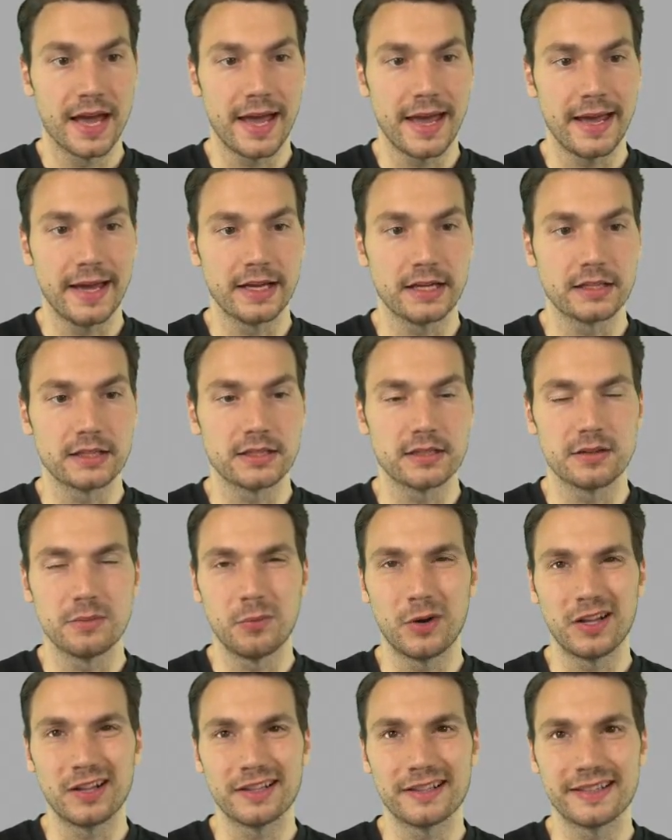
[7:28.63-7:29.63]
And
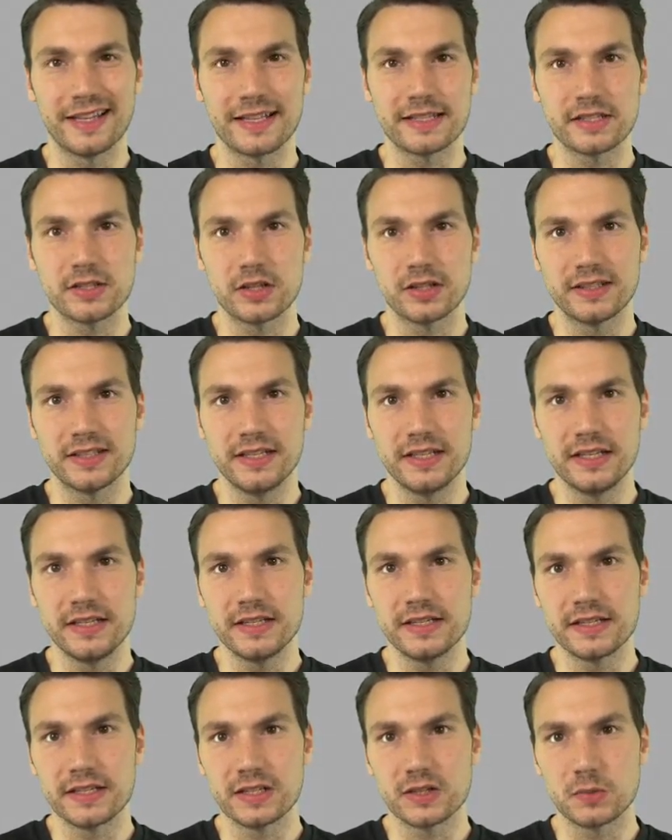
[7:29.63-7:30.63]
well, that's not the
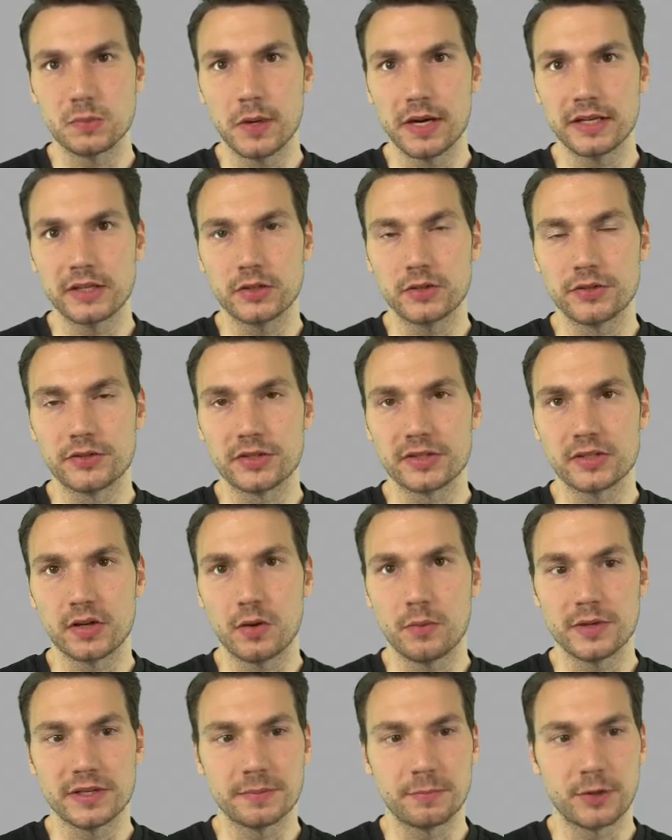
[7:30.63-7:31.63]
easiest way to just
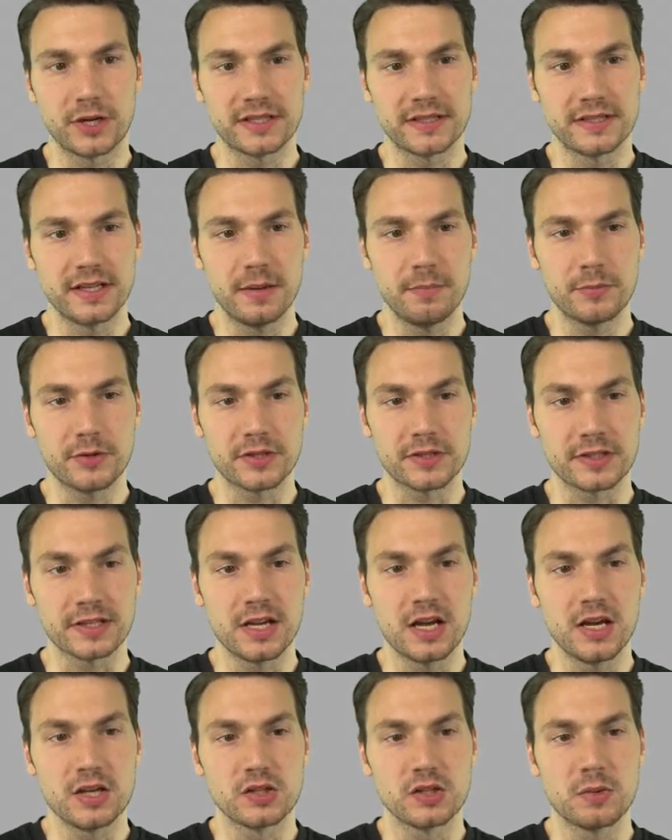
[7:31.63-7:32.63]
always press numbers.
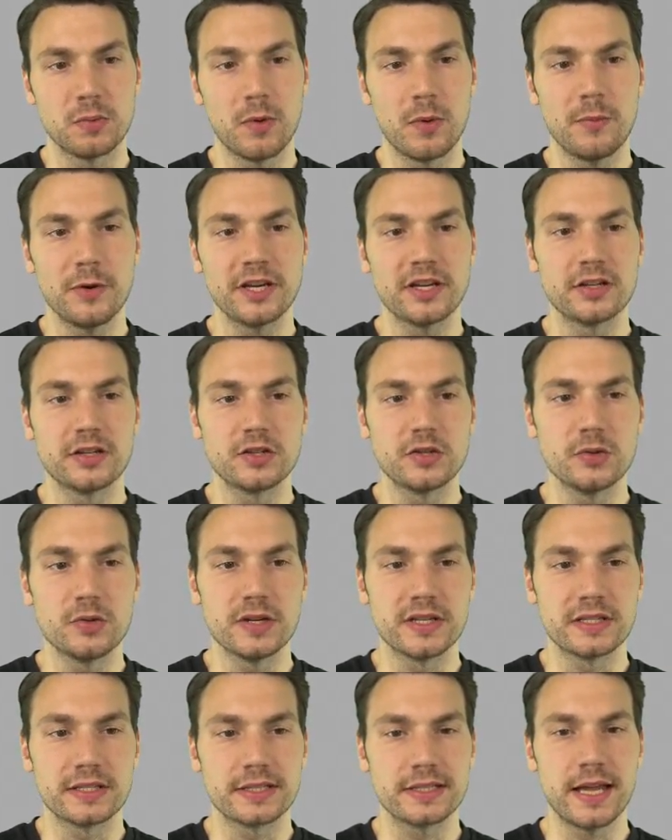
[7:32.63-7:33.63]
So what we can do
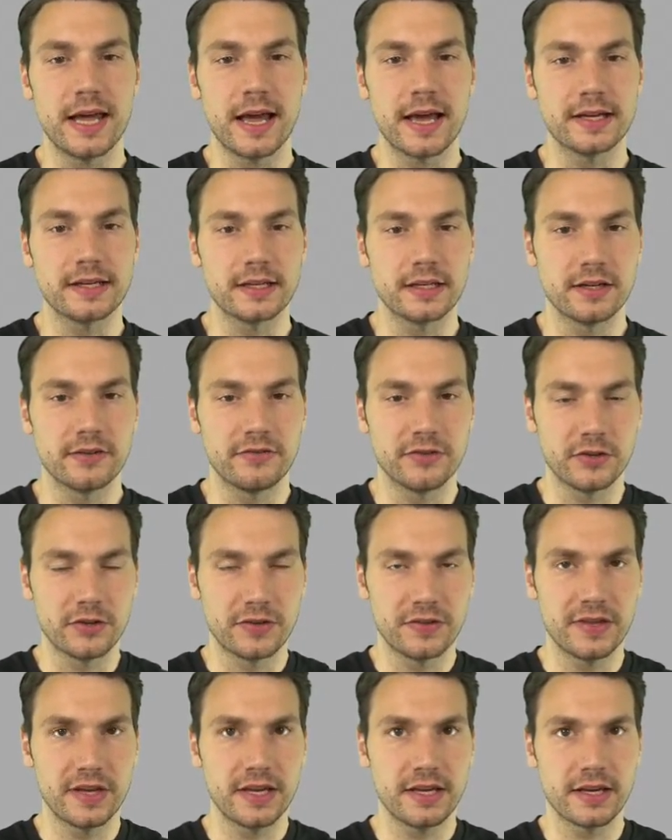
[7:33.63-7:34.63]
instead, and if you
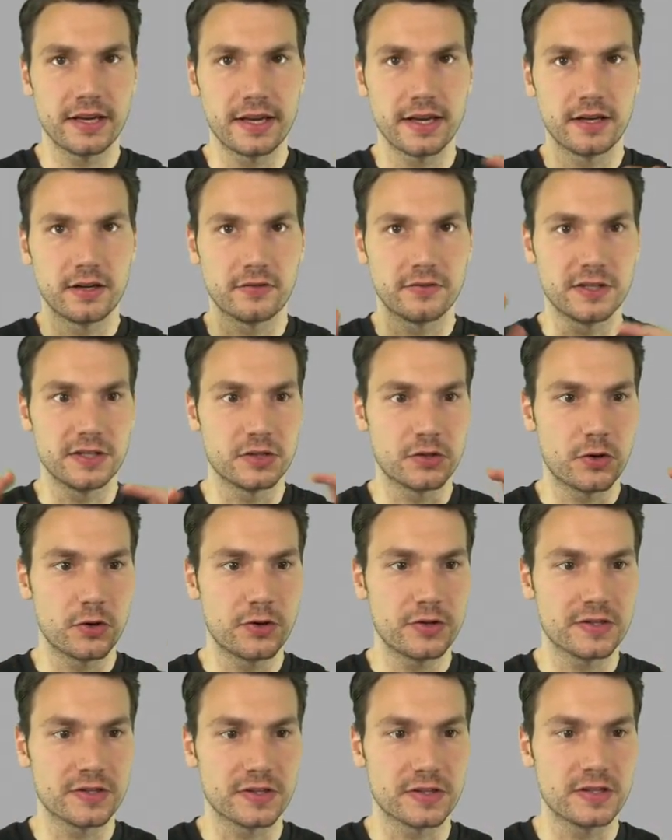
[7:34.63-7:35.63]
think again of these
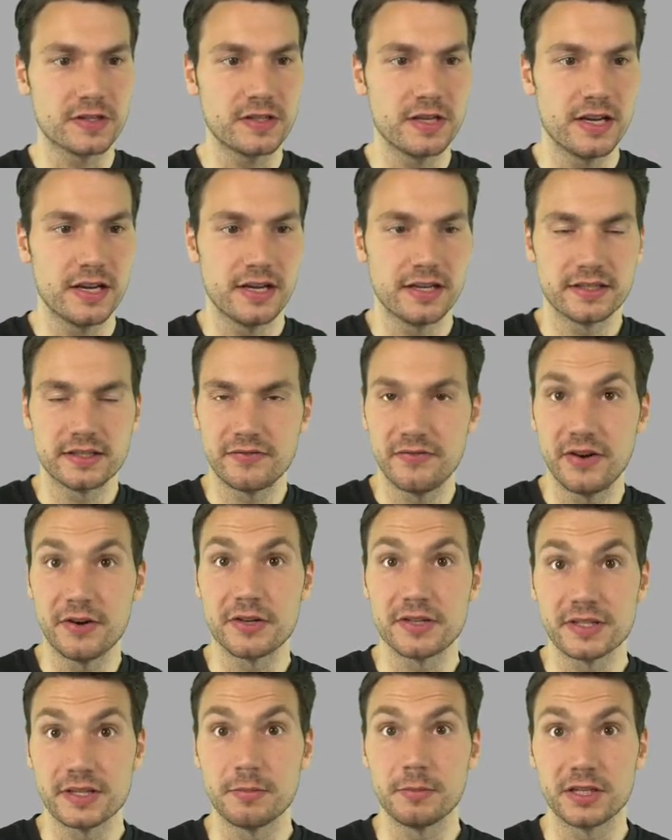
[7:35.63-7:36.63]
cursors, it's very
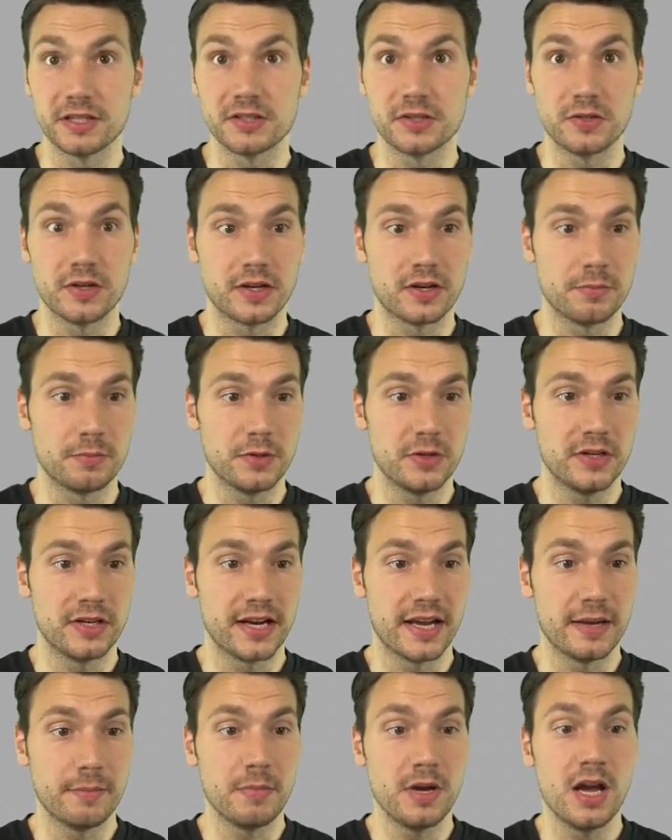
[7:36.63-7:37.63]
similar to a computer
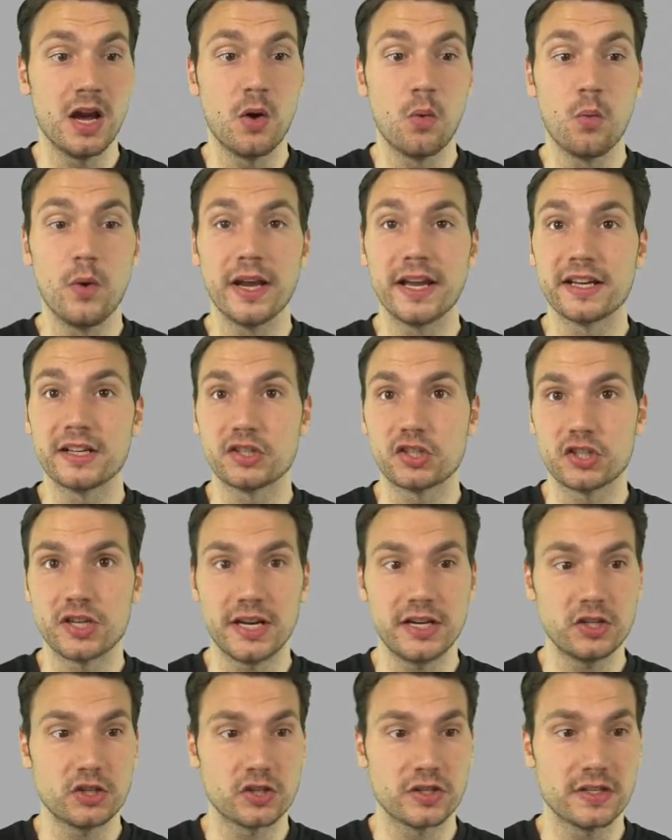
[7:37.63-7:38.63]
game. We can
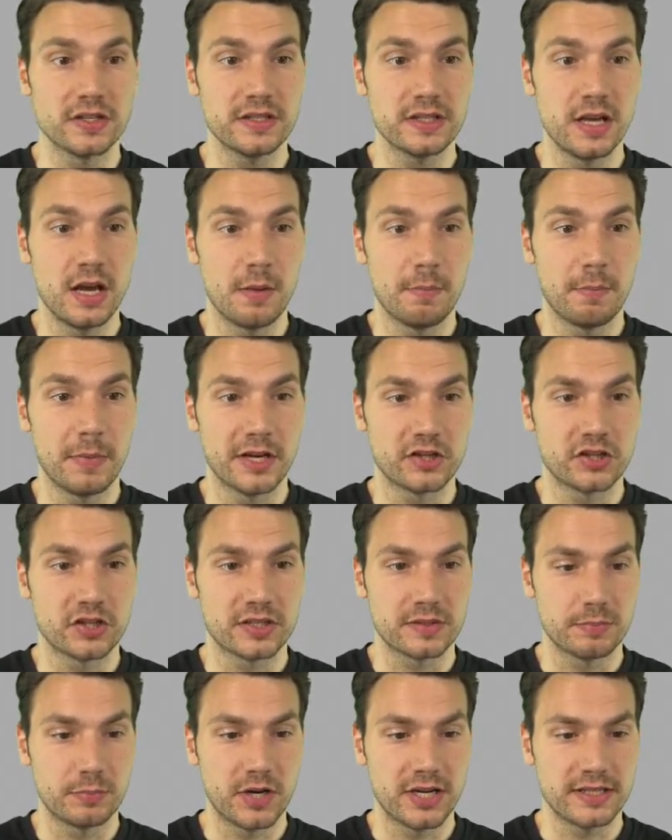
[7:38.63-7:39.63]
change this by
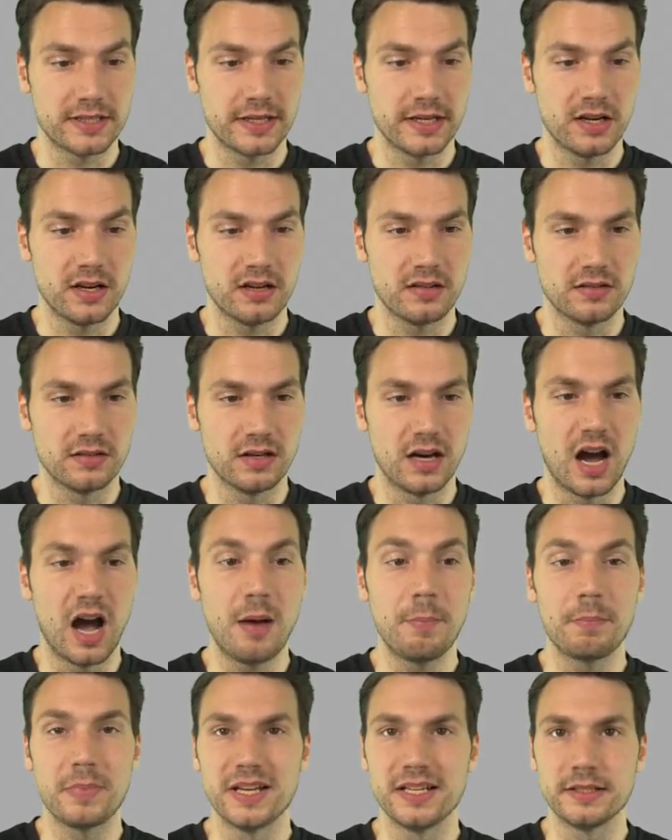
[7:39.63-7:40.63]
just pressing
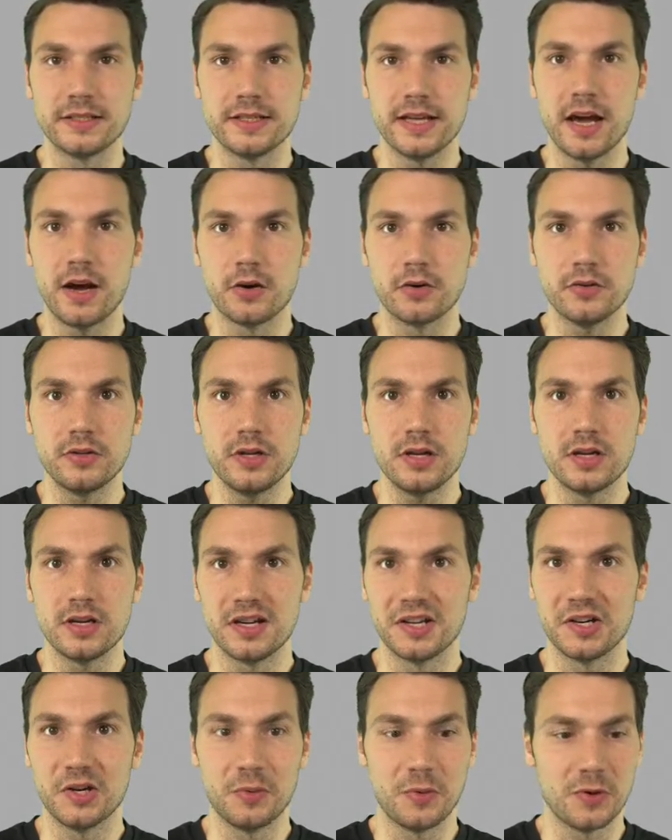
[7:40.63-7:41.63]
up and down
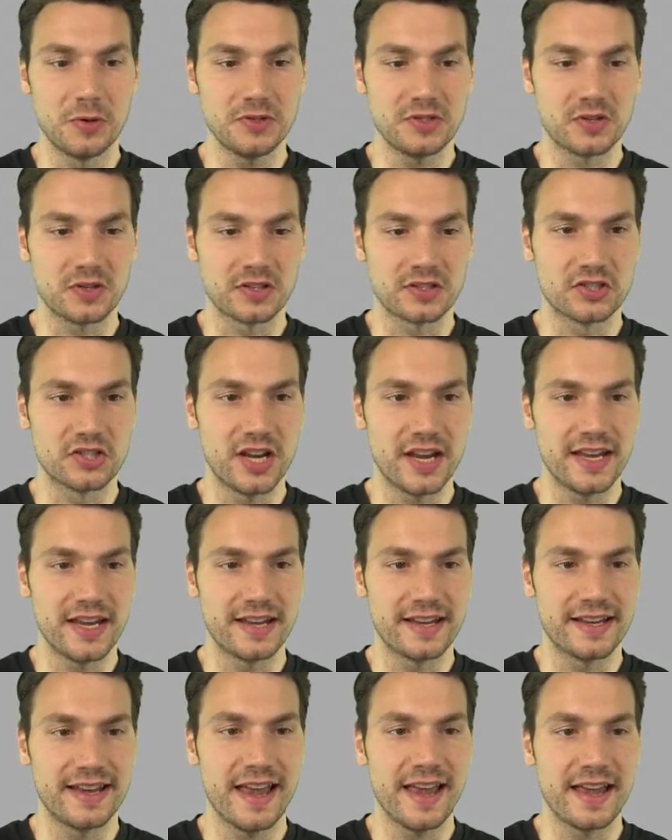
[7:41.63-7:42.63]
in quotes, or J
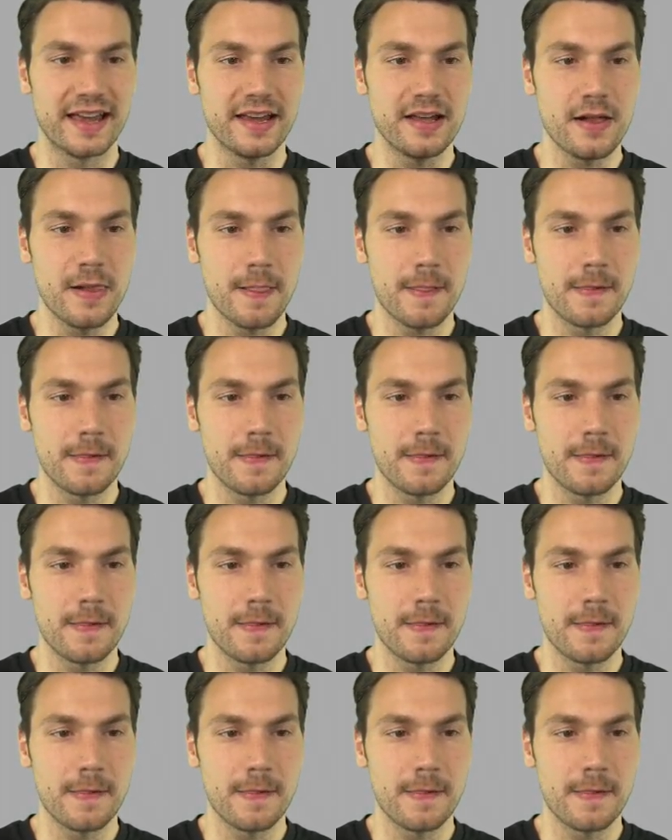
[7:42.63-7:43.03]
and K,